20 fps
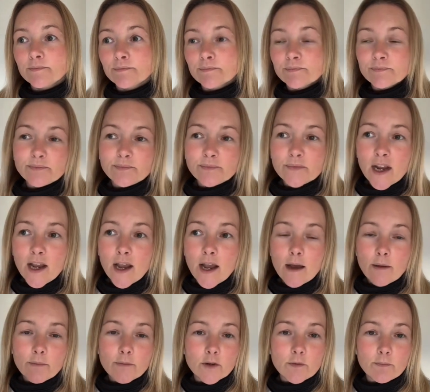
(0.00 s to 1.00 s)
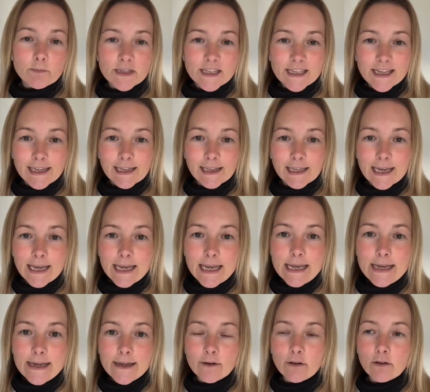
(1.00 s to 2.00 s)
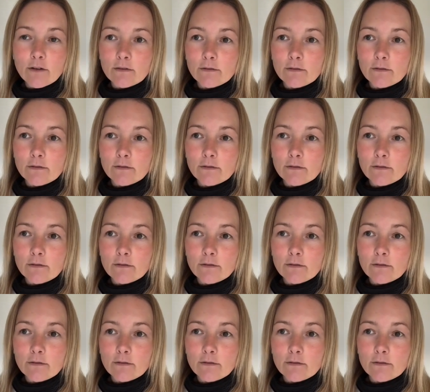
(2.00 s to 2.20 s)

yeah, I'm not particularly keen on